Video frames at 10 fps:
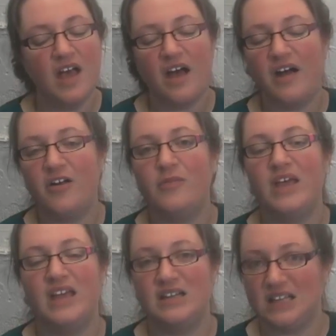
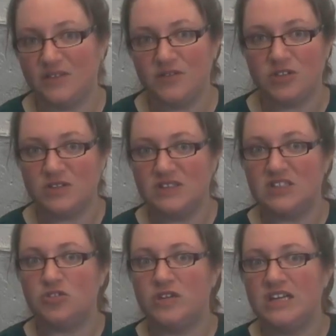And if you've chosen
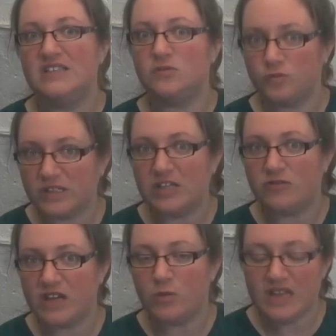citrine, it's a really
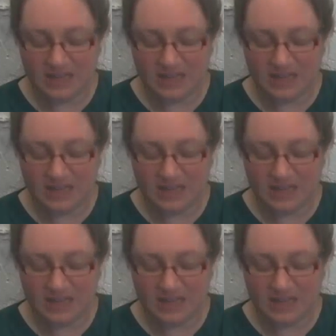great week.